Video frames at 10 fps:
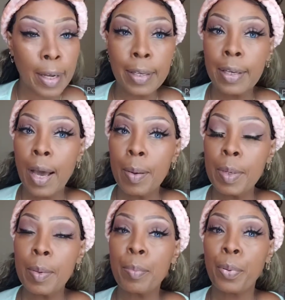I,
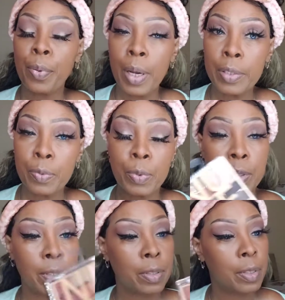I'm impressed
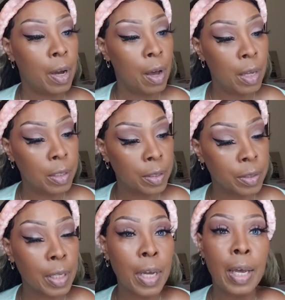with these
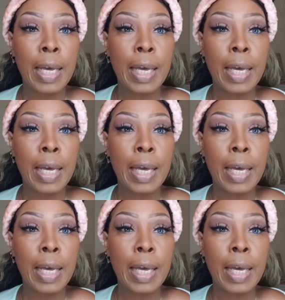colors